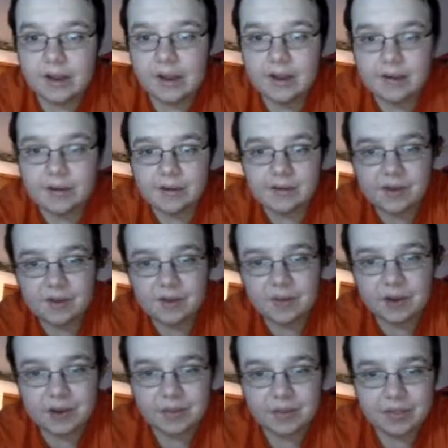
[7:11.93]
now let's go
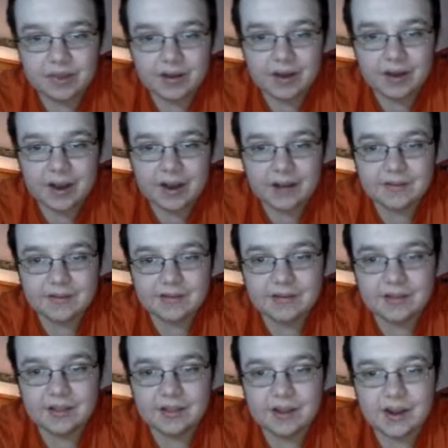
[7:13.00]
bring up third down as you
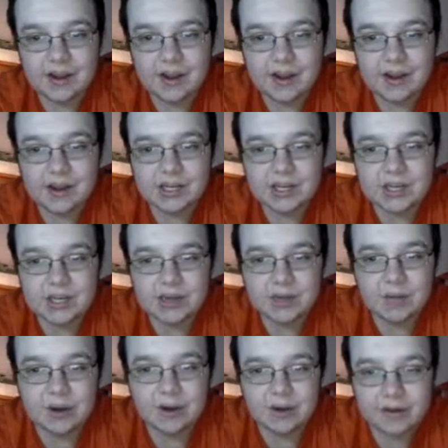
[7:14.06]
see the 9-9 JJ
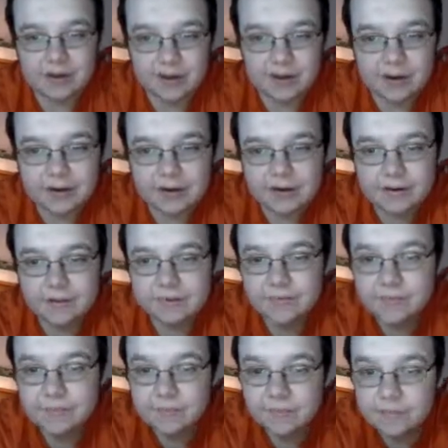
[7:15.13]
Watt right there.
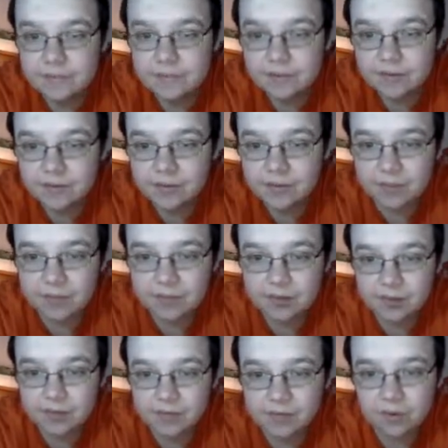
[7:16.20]
So it's going to be
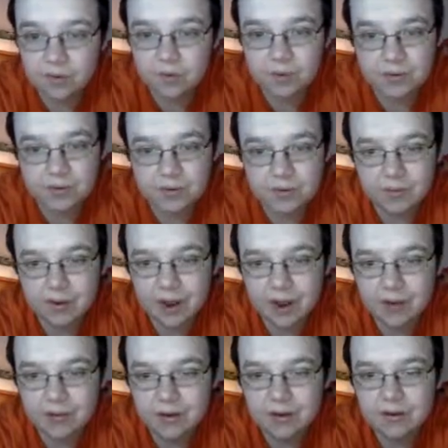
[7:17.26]
third and four. We want, I
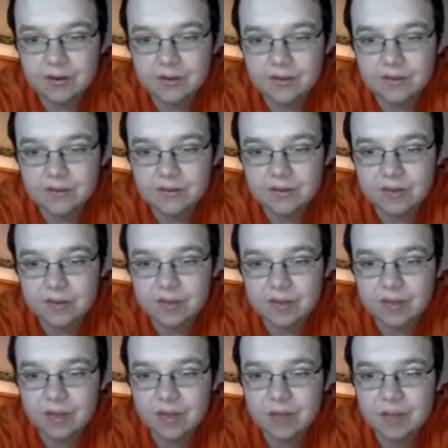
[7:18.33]
wanted to run the screen
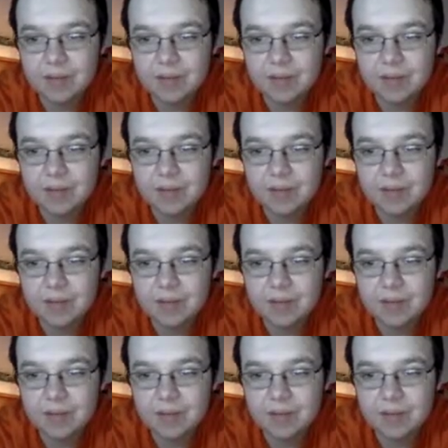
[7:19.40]
play,